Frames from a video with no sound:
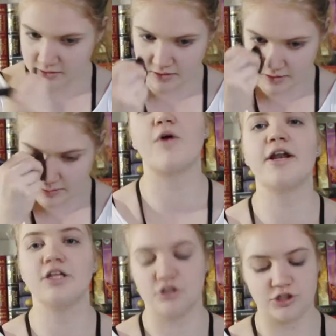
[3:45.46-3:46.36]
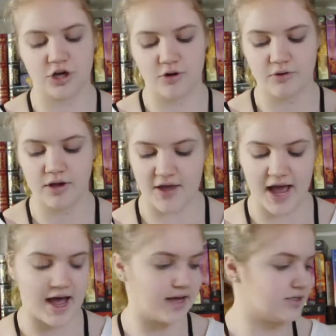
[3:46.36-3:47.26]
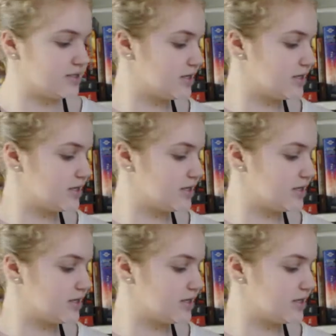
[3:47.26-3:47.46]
the running joke that